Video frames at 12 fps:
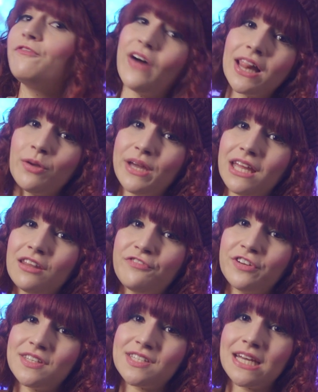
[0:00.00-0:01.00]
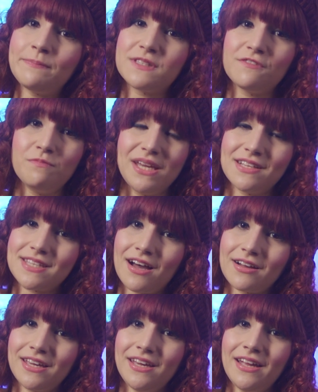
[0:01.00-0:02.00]
following in the footsteps of
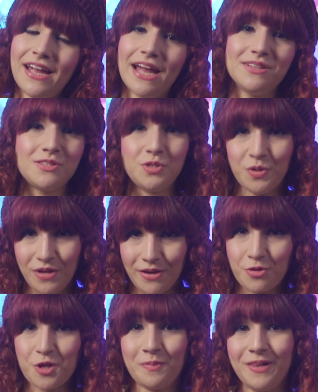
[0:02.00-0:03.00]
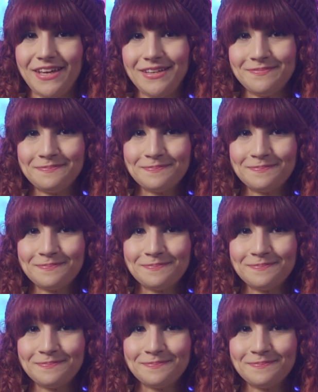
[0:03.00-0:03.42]
Miyazaki and Studio Ghibli.